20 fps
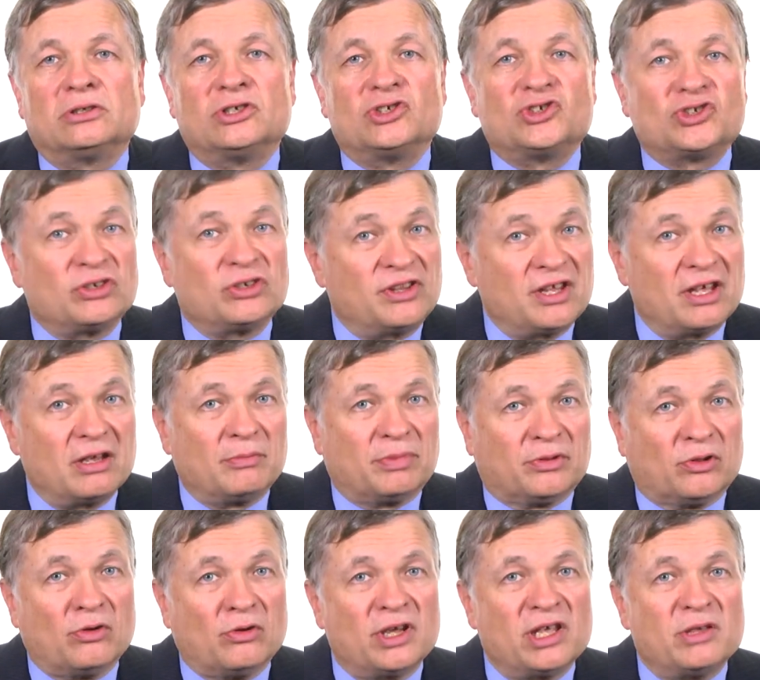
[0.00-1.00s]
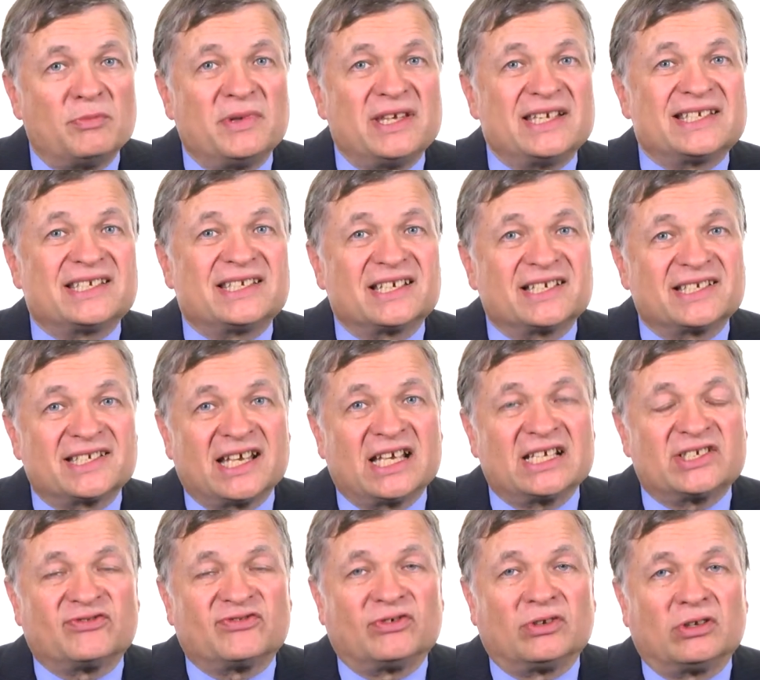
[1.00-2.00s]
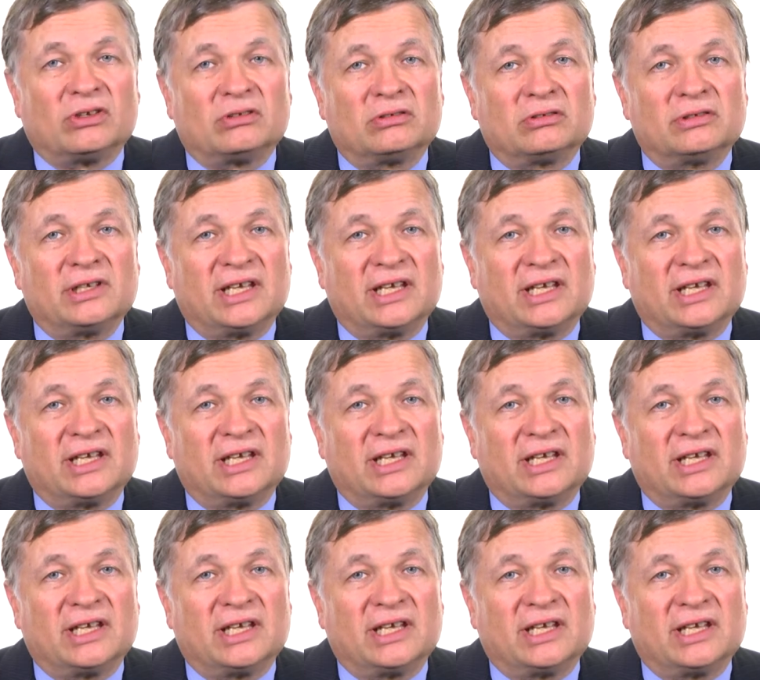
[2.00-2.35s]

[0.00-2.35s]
Should the employee be successful